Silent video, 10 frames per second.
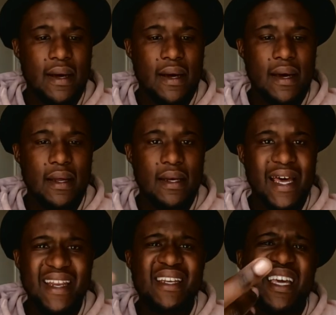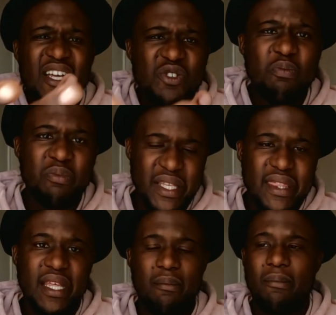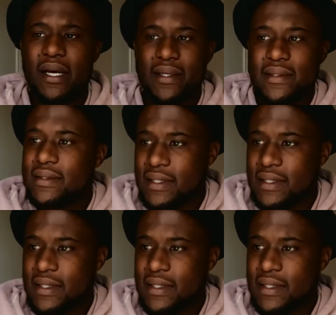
and I didn't get to meet them, but